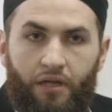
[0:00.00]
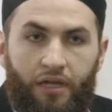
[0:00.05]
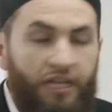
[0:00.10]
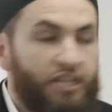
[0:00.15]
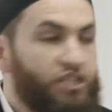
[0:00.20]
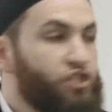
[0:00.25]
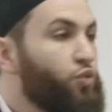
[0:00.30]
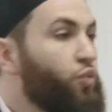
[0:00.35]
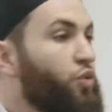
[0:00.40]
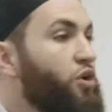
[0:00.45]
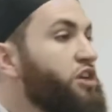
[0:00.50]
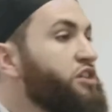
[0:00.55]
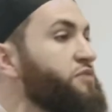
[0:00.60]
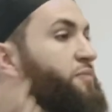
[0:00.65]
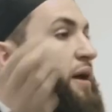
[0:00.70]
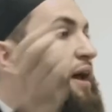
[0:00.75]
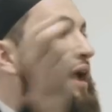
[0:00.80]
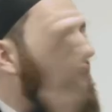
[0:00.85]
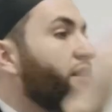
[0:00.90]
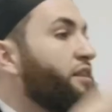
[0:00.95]
He swears
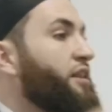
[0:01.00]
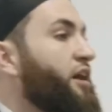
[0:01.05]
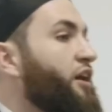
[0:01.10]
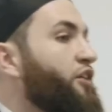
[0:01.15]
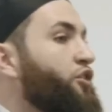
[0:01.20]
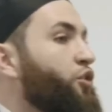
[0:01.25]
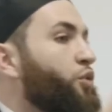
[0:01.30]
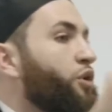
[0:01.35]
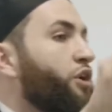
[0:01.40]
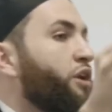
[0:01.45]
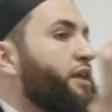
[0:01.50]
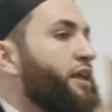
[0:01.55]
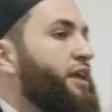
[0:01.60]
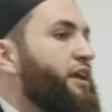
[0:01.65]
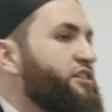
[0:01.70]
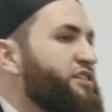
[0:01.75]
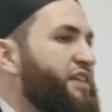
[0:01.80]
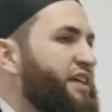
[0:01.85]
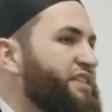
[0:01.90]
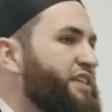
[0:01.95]
by Allah, there were
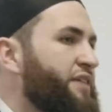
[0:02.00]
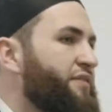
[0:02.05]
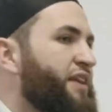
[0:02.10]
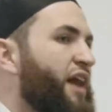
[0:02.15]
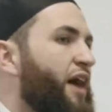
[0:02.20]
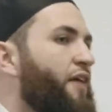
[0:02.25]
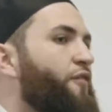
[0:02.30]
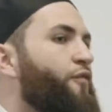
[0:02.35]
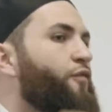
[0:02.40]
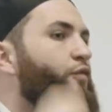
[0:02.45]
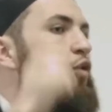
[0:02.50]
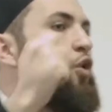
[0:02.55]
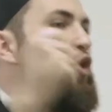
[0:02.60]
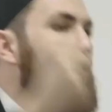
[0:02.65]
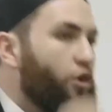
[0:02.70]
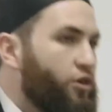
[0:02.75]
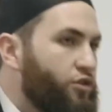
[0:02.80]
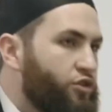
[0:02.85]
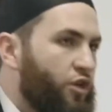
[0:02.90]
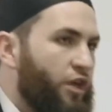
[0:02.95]
years he doesn't even
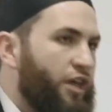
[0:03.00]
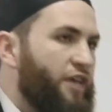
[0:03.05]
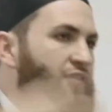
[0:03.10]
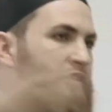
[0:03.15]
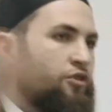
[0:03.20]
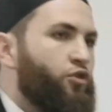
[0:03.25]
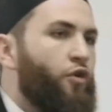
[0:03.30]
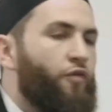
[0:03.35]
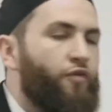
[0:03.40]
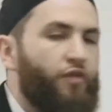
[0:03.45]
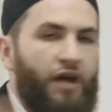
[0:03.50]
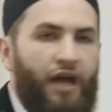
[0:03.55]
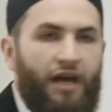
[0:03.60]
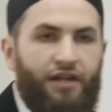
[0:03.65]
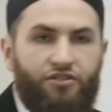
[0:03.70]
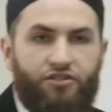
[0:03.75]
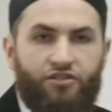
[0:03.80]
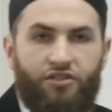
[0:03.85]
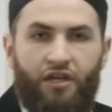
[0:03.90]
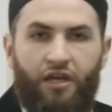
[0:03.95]
afford to even go for
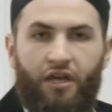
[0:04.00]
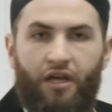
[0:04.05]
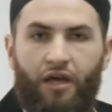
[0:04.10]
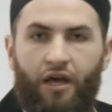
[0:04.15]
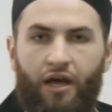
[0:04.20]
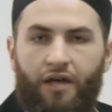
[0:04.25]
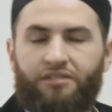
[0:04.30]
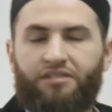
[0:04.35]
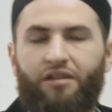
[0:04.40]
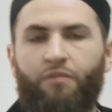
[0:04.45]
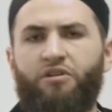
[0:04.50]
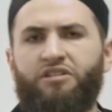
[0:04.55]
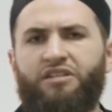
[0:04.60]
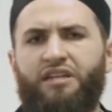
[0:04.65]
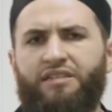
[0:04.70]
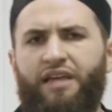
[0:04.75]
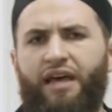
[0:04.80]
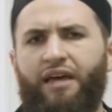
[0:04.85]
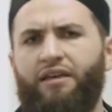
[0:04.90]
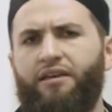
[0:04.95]
Hajj. And someone
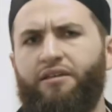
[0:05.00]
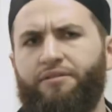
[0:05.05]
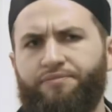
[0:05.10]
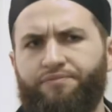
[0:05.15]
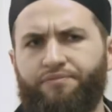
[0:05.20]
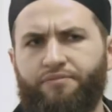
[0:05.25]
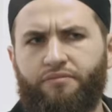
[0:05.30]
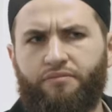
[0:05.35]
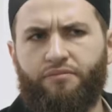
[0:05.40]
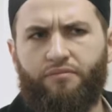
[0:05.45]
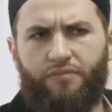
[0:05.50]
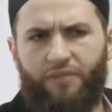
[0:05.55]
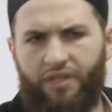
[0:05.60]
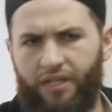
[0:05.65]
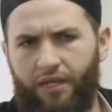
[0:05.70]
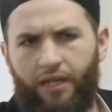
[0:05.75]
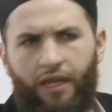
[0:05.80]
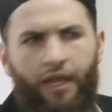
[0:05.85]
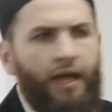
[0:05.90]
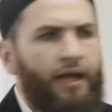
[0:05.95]
says, Akhi,
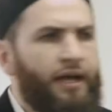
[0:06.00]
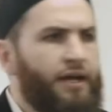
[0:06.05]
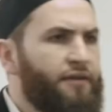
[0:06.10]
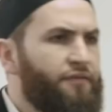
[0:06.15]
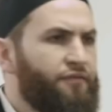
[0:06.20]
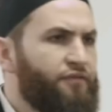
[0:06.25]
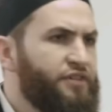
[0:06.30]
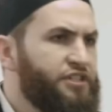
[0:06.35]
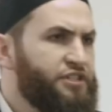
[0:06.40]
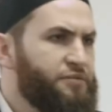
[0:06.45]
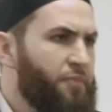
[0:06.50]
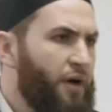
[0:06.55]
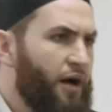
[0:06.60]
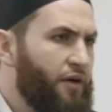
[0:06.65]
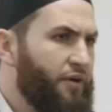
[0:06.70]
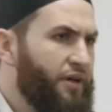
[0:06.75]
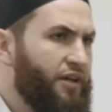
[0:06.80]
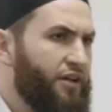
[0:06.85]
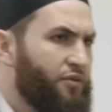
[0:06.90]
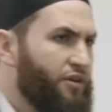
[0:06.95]
I got a free
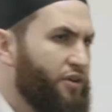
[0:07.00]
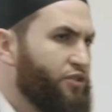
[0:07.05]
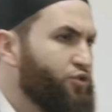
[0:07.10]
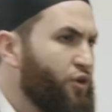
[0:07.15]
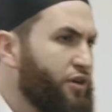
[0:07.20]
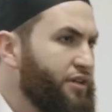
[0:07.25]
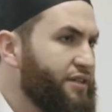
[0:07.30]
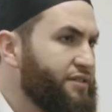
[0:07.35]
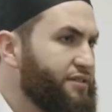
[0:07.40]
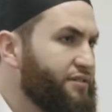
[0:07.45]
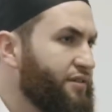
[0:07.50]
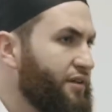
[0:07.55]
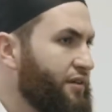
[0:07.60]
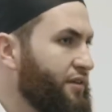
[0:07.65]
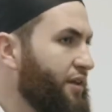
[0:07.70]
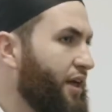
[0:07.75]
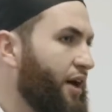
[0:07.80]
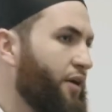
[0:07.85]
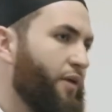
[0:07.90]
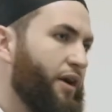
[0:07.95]
spot right here, you want to join us?
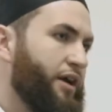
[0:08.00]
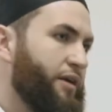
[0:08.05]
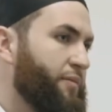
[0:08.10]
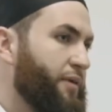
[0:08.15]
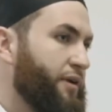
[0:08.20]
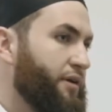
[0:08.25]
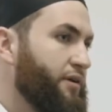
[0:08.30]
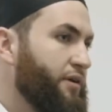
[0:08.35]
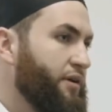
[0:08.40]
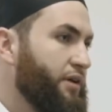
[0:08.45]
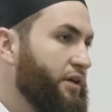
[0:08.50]
Allahu Akbar.